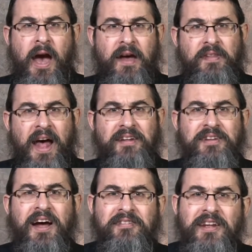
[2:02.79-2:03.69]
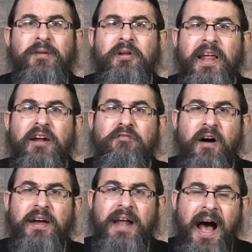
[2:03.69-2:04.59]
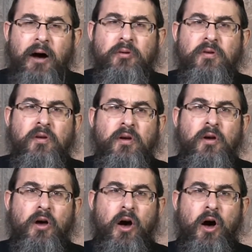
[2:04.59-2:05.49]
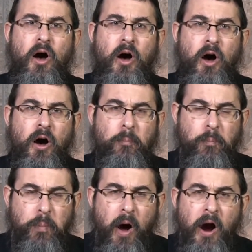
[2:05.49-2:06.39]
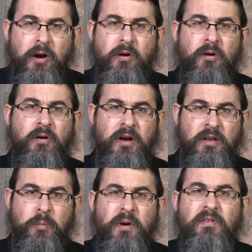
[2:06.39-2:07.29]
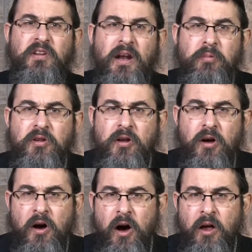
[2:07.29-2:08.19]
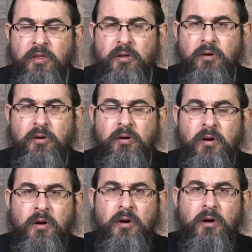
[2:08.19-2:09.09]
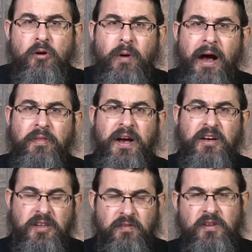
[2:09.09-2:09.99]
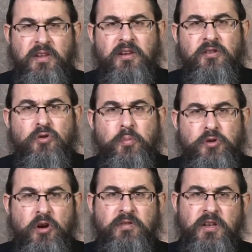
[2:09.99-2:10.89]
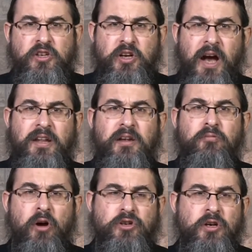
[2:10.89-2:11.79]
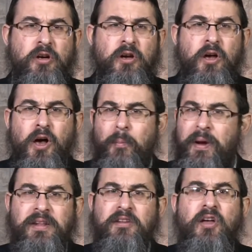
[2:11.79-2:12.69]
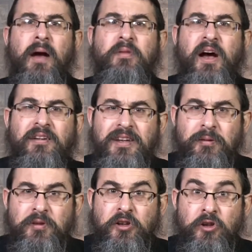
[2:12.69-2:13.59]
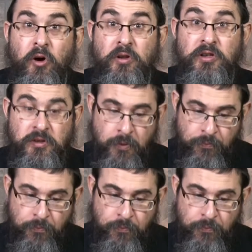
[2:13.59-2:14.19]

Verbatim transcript: and as the Hasidim would later find out, a, a, a partner in the previous Rebbe's uh, underground activities to preserve Yiddishkeit in Russia. But at the time, the Hasidim didn't know this.